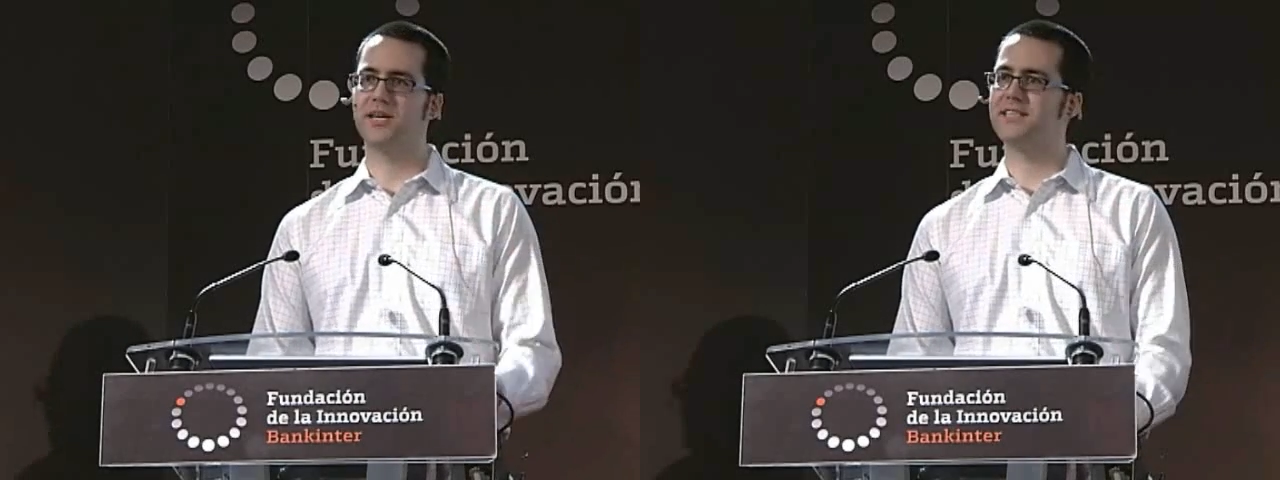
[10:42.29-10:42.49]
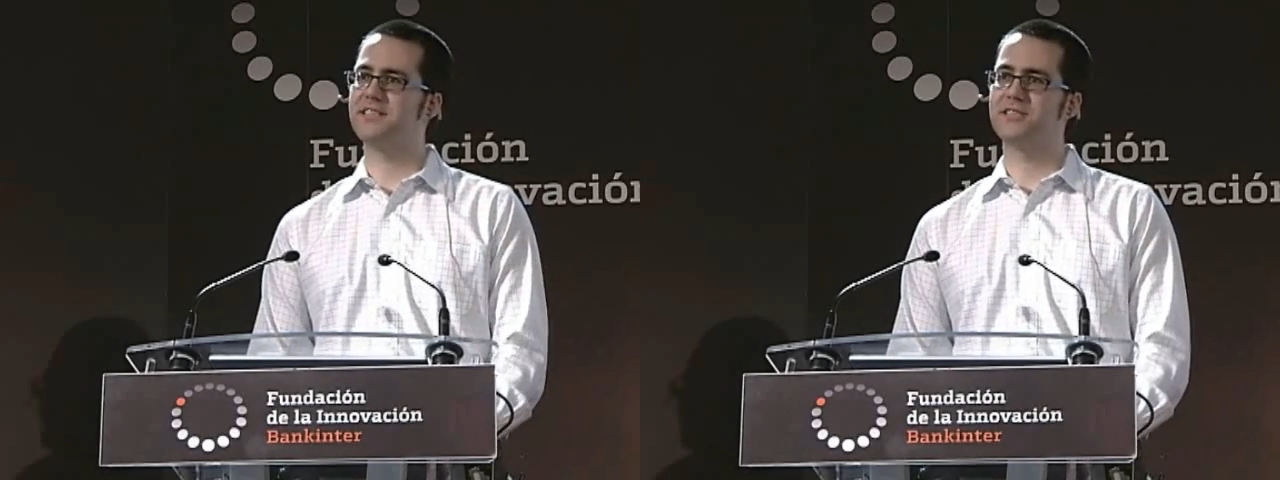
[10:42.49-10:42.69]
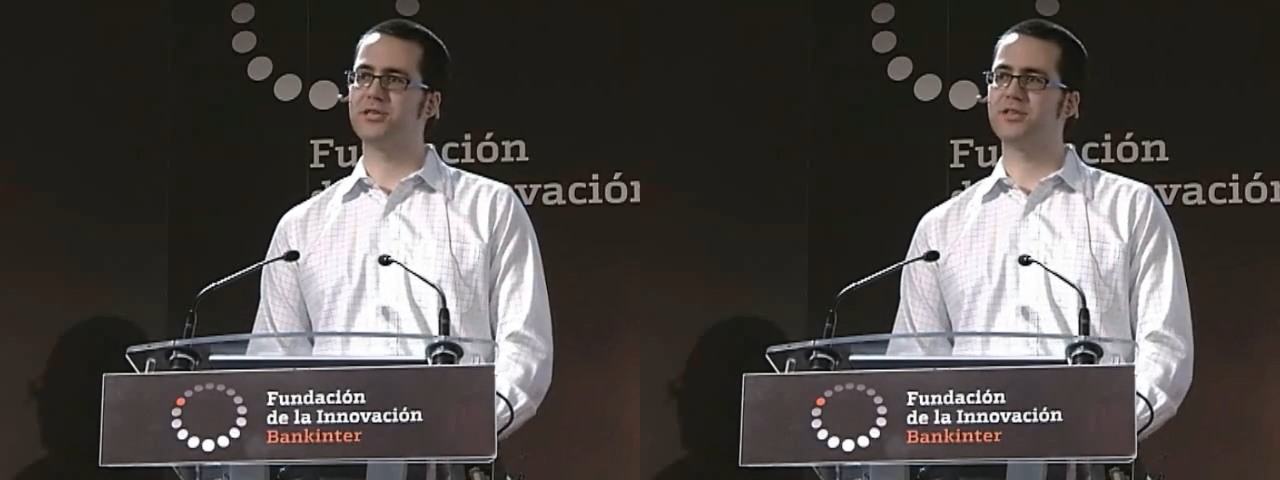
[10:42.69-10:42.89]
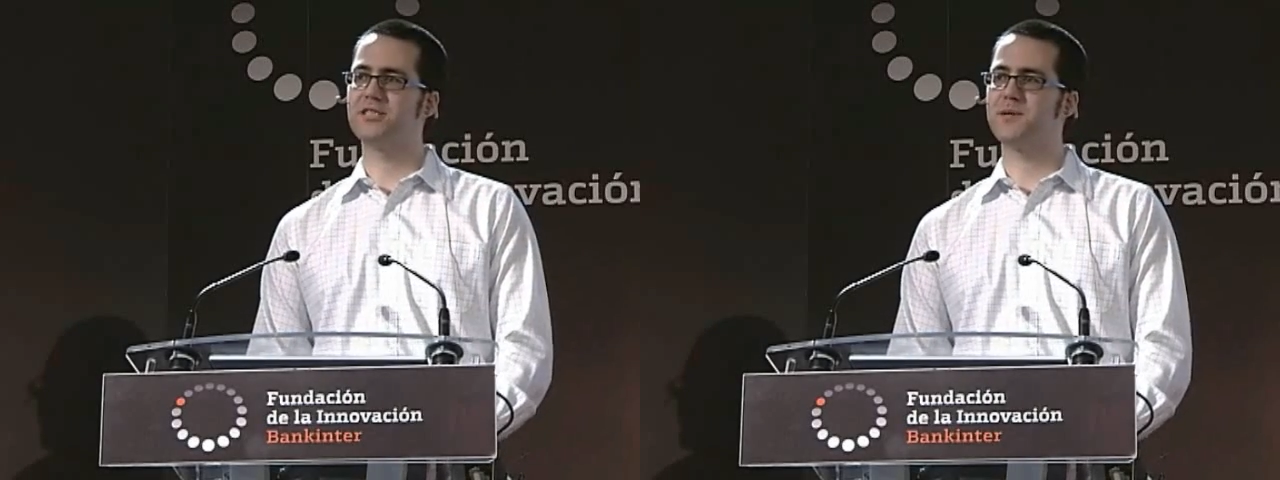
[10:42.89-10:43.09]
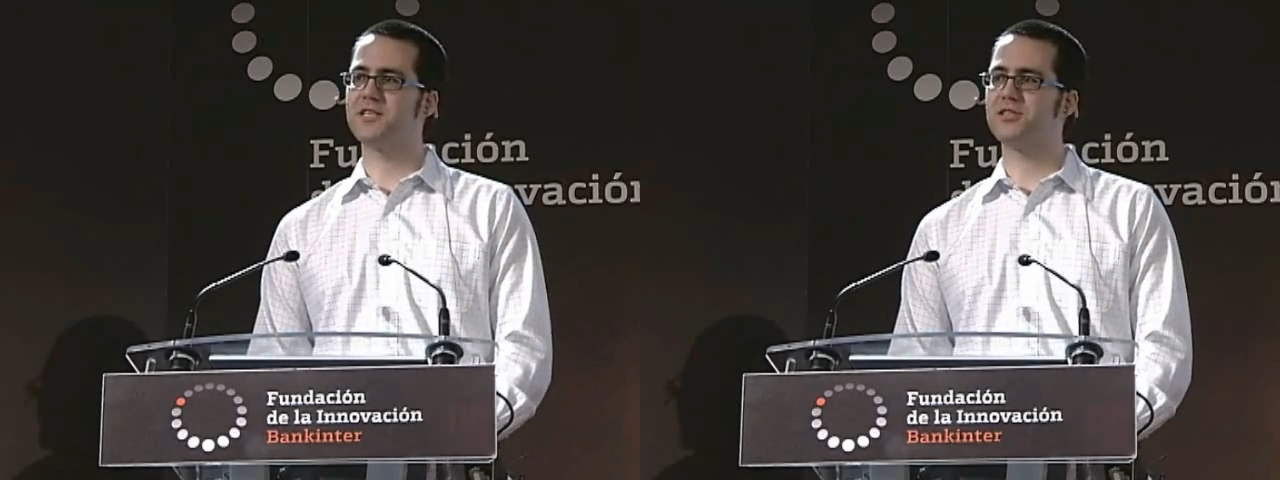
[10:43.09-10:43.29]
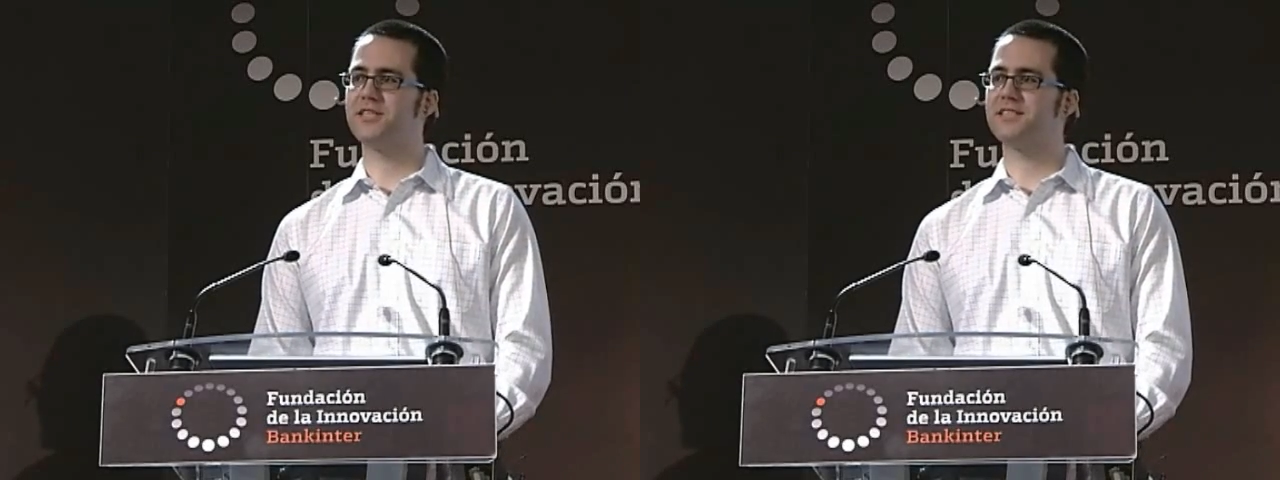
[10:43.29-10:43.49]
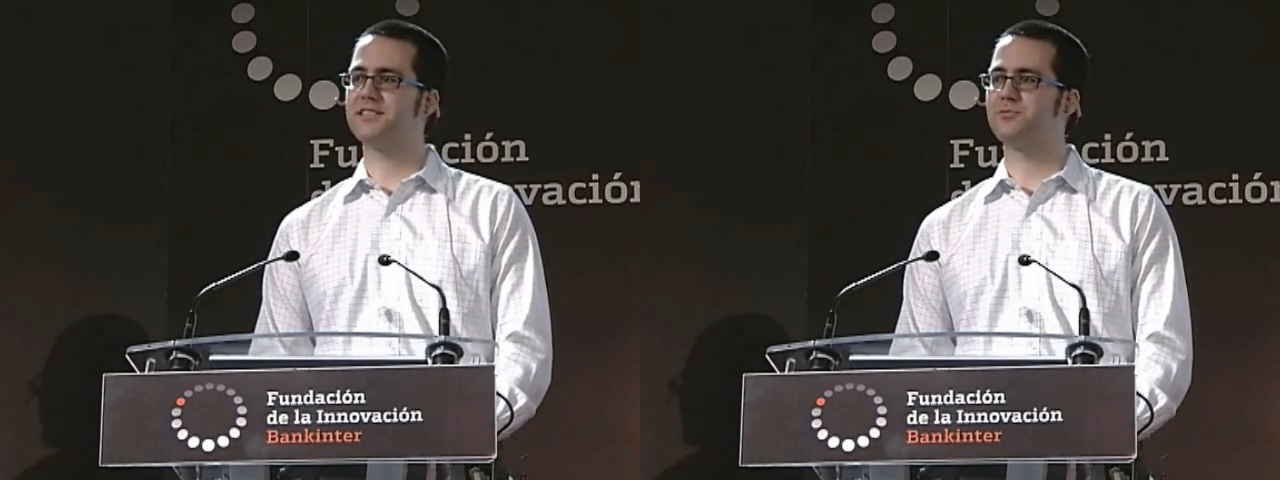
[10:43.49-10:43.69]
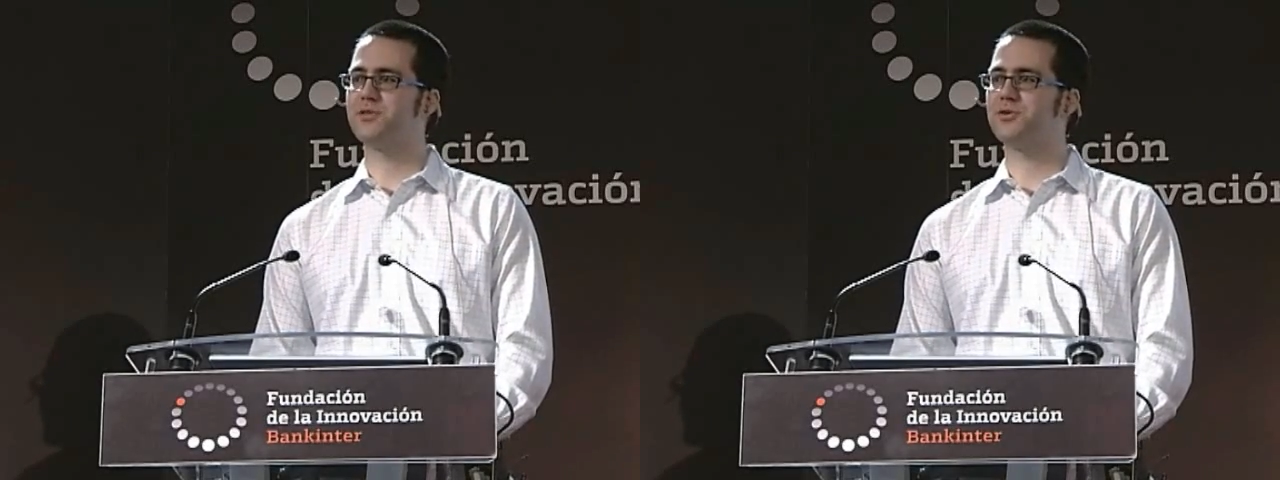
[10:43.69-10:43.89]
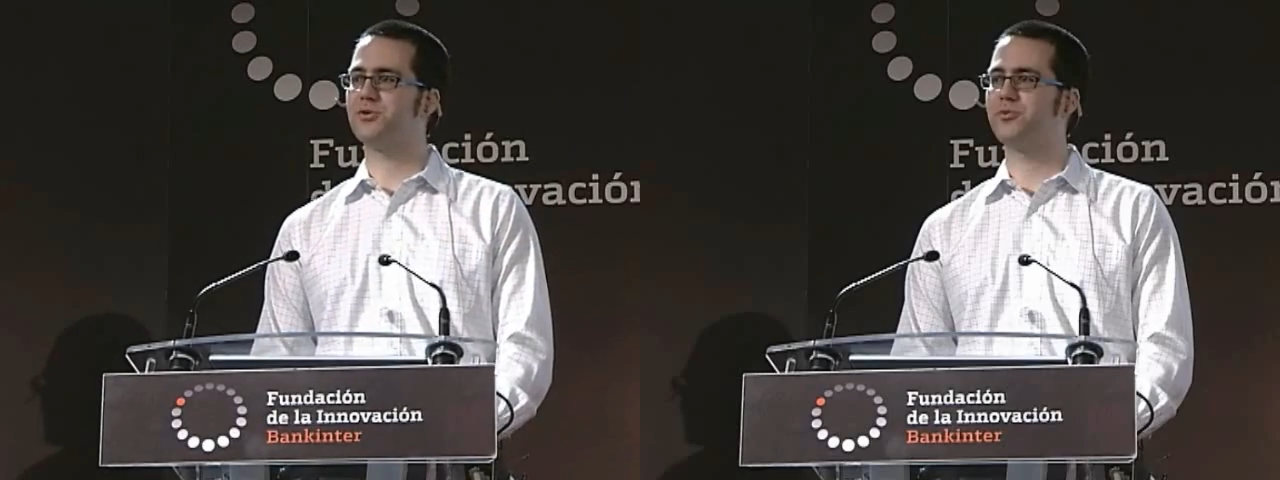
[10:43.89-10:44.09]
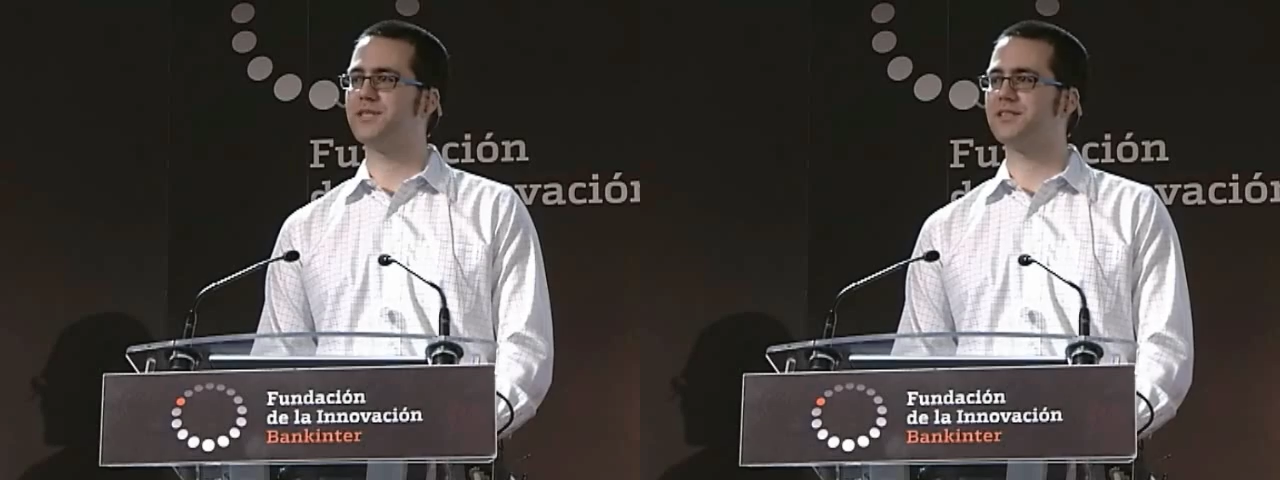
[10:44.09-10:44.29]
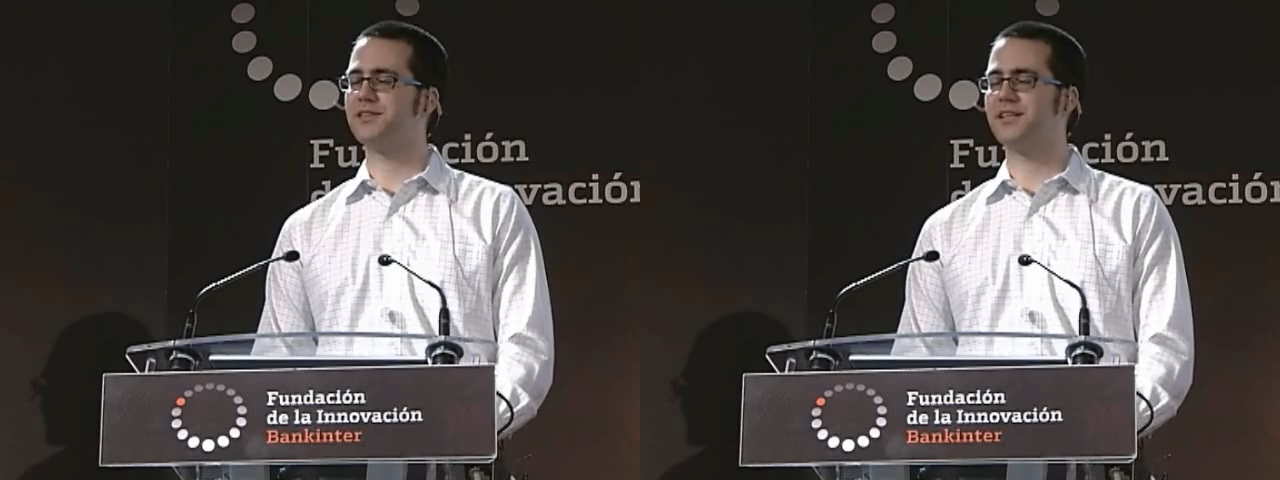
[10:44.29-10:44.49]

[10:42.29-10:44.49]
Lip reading: IT security specialists and was told recently